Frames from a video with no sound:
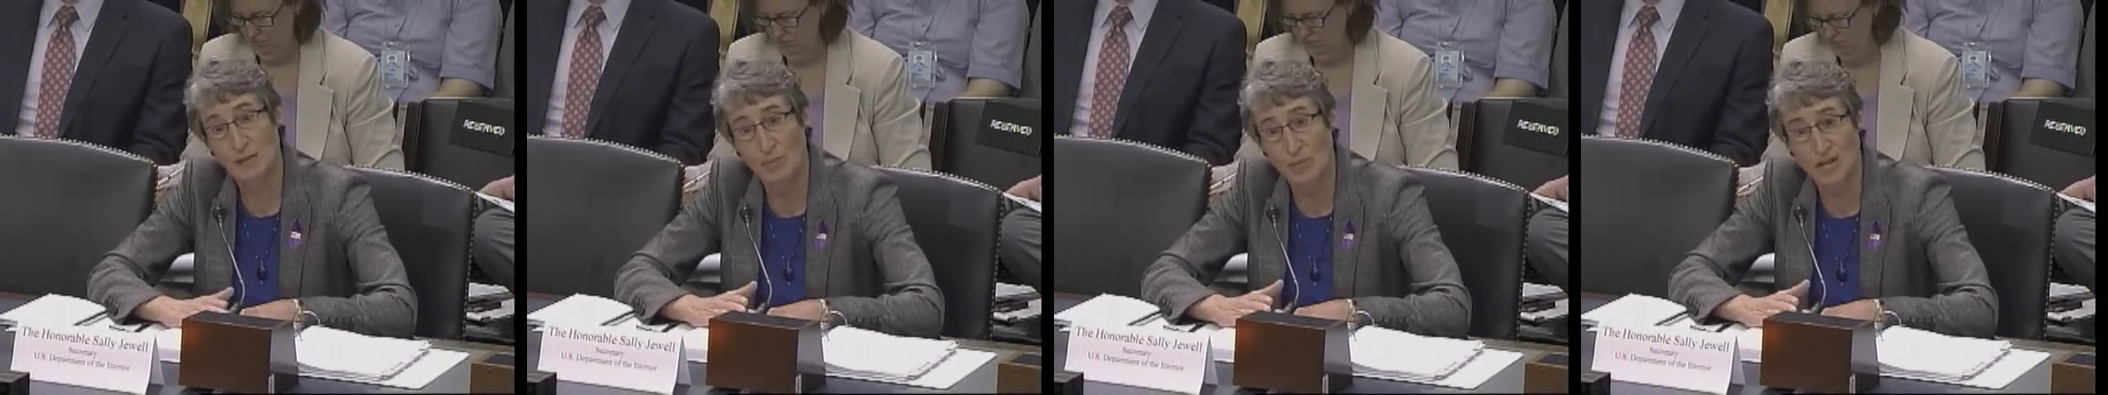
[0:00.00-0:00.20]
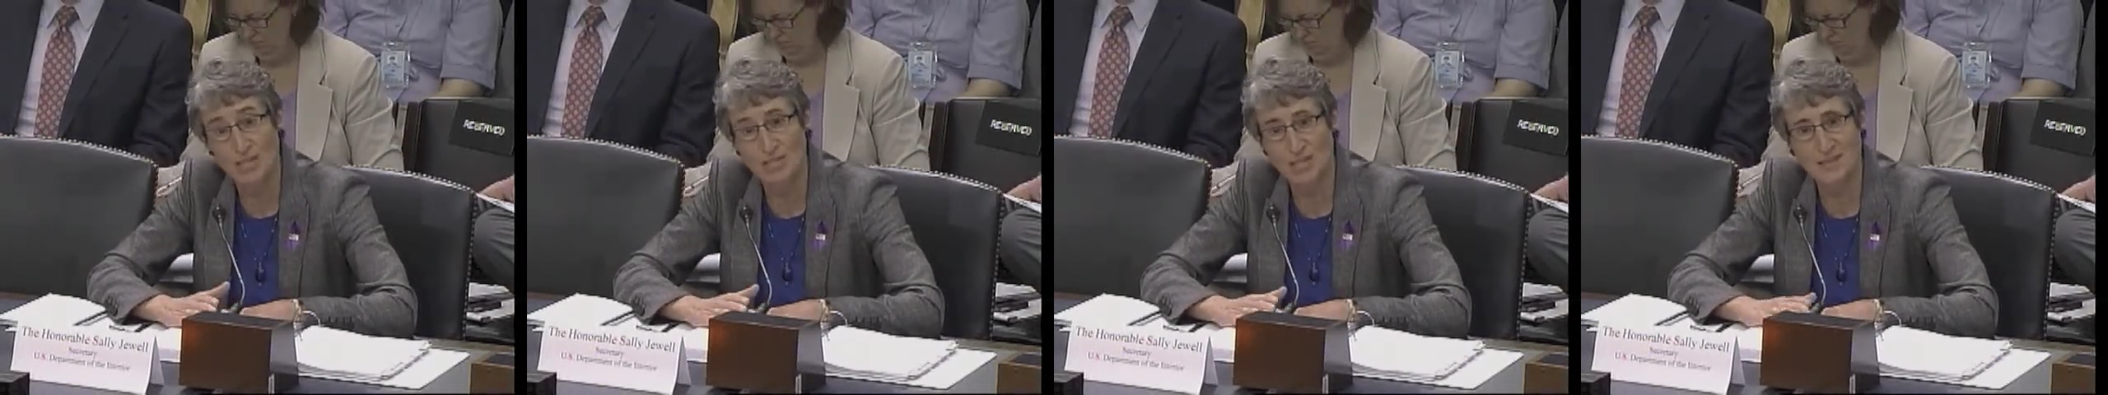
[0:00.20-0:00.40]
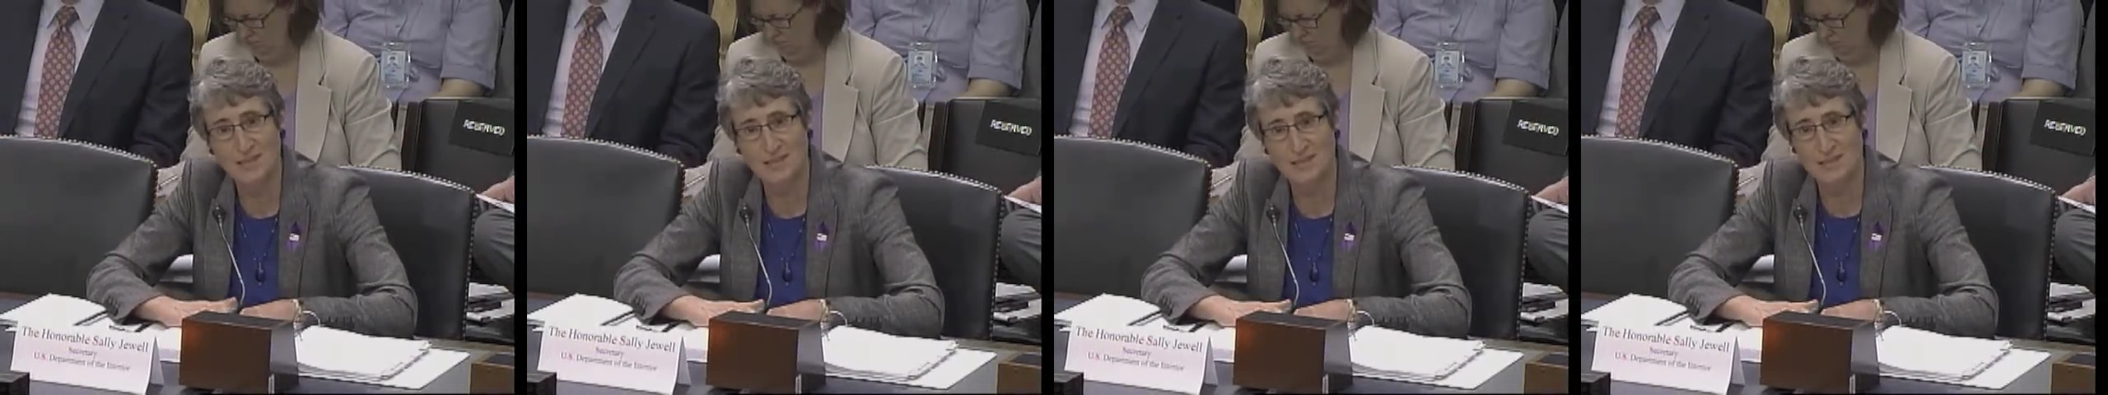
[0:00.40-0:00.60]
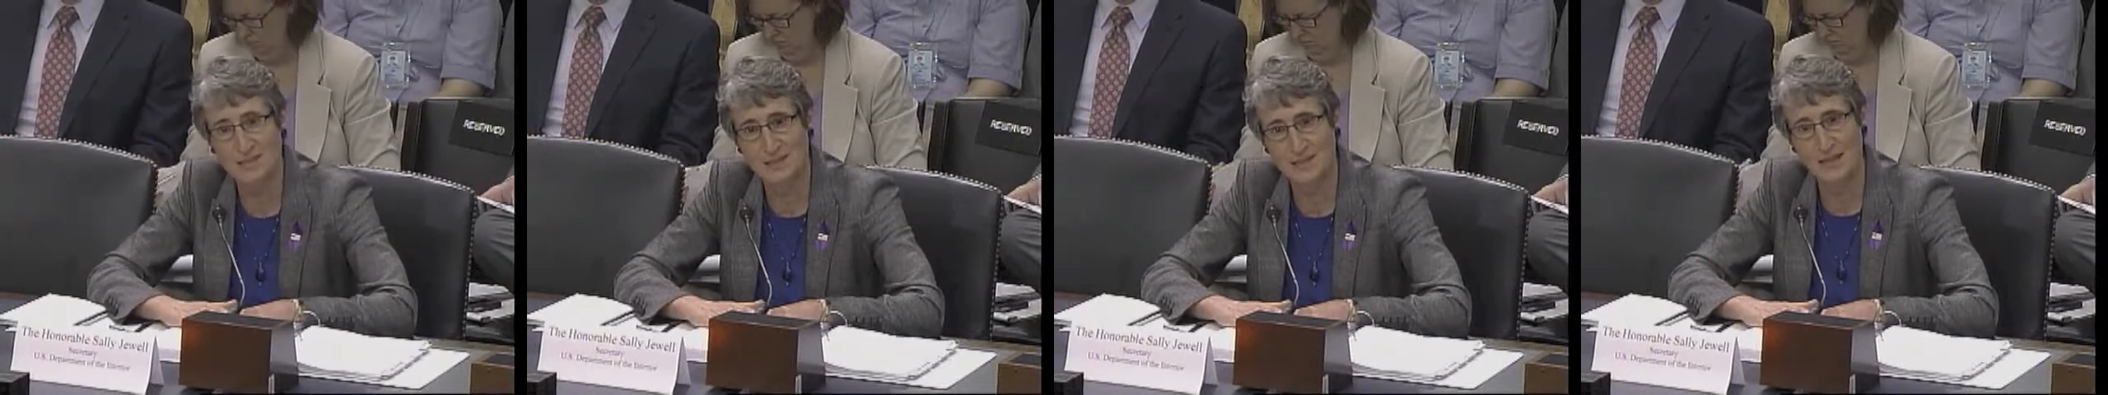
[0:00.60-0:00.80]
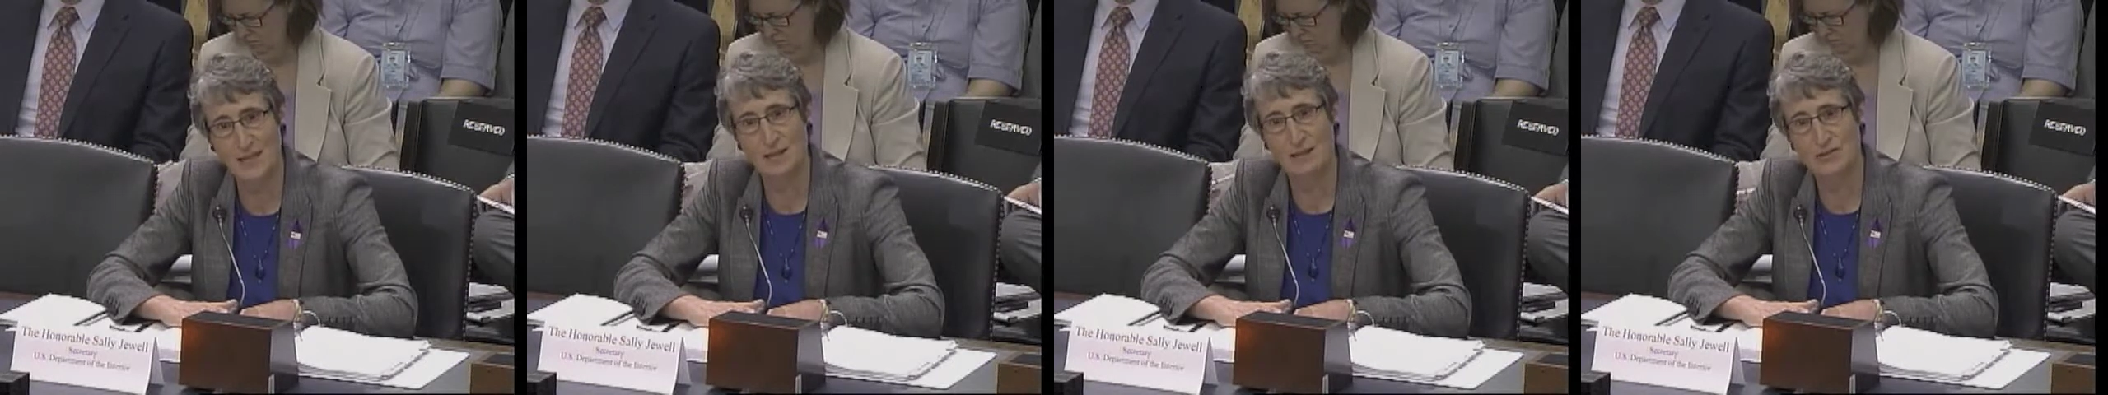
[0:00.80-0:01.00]
the budget uh,
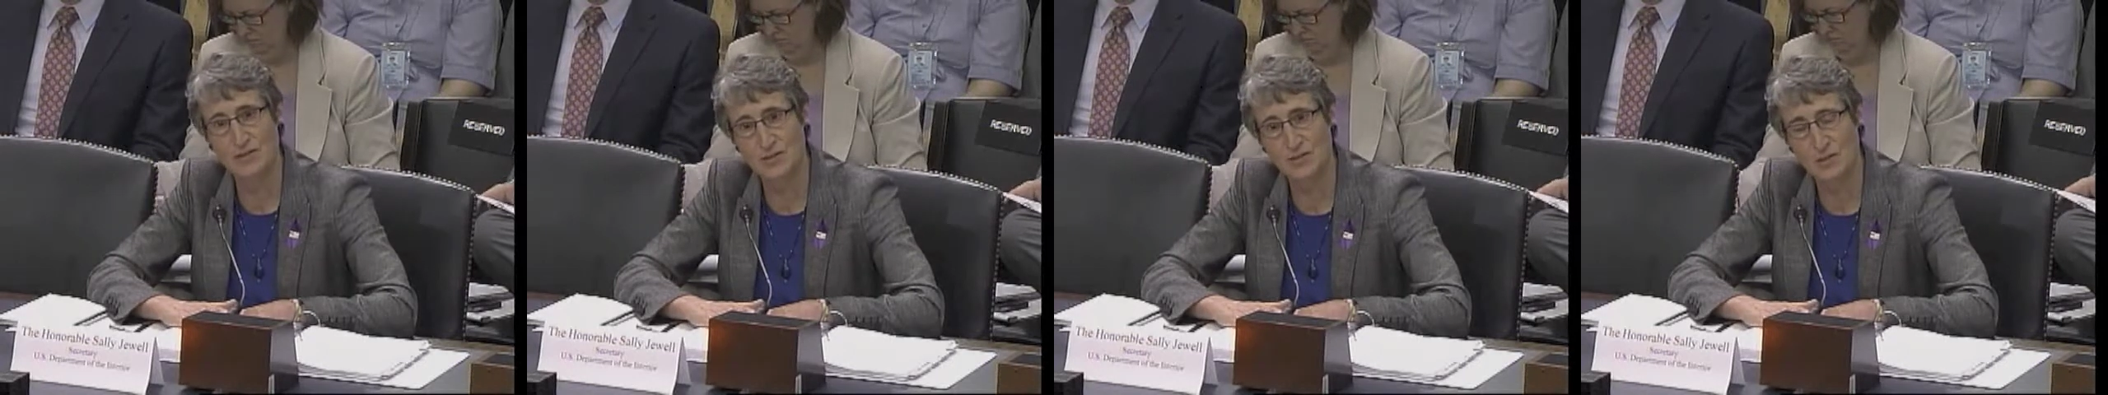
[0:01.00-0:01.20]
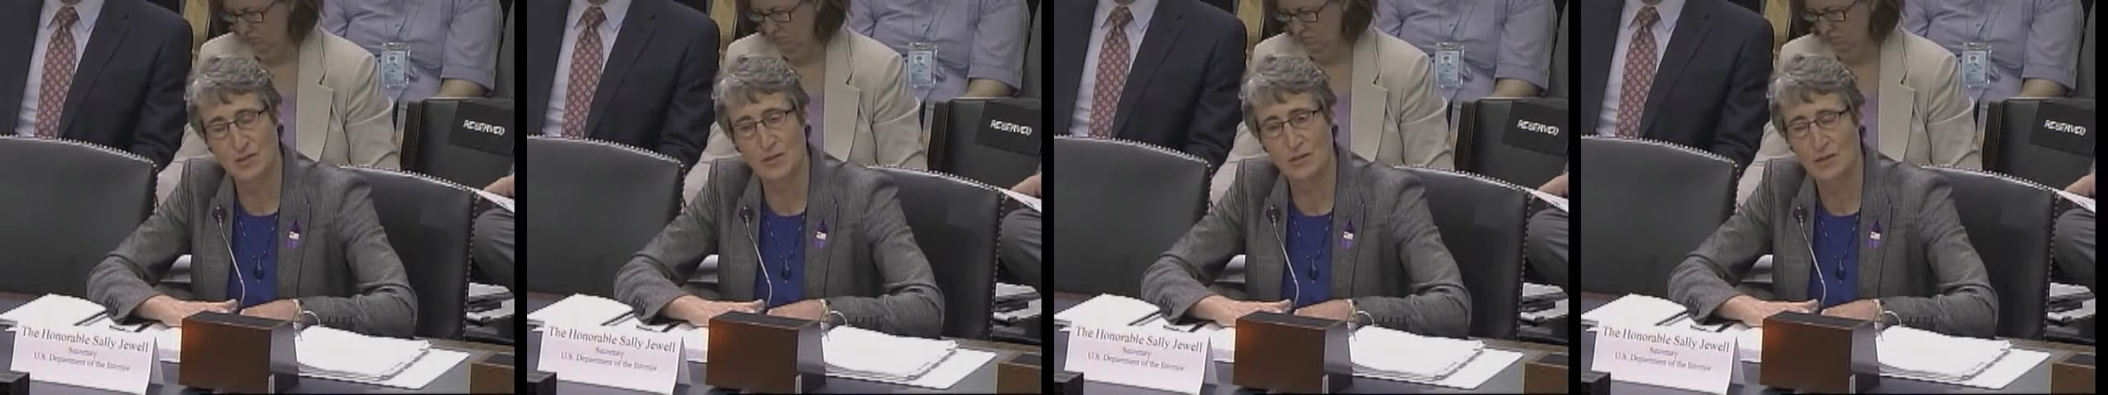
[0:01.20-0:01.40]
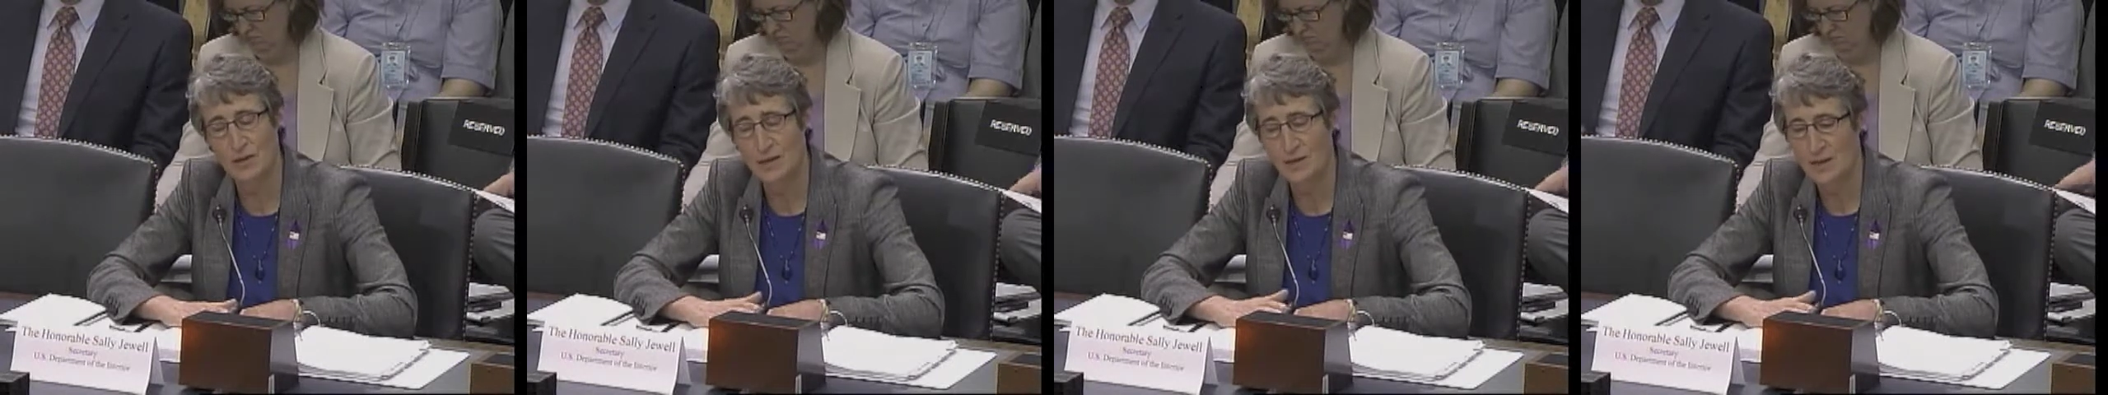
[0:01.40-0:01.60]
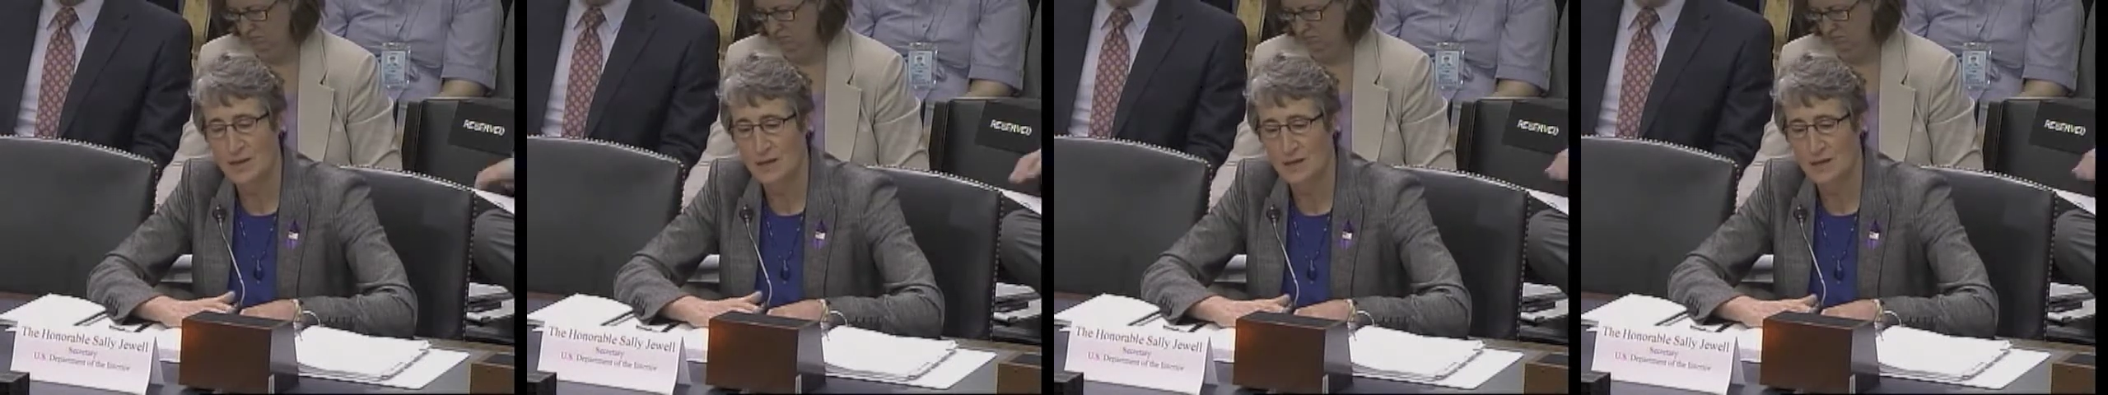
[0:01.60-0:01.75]
down. So,